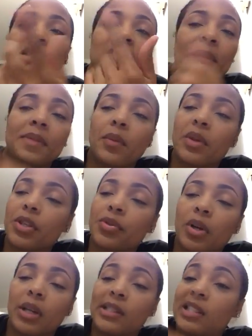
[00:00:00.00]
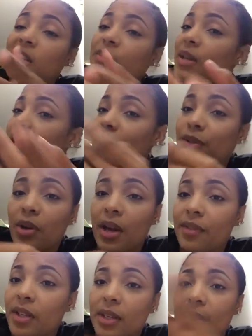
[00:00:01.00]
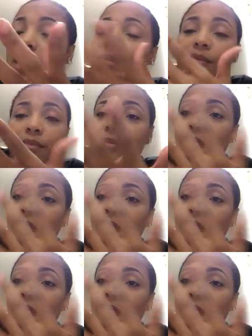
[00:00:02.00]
Same thing with the truck. Just teach me how to drive it, and I'll